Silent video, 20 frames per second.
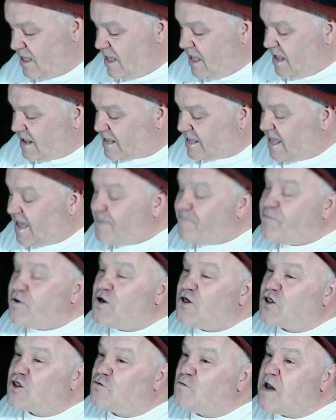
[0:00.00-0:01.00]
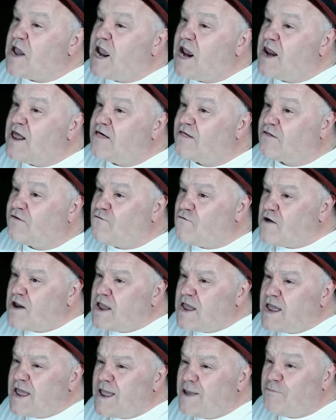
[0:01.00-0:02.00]
Keep your sweetest
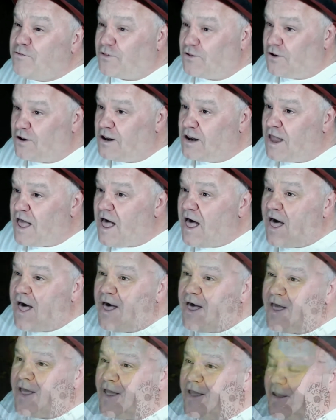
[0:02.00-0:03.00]
dreams alive.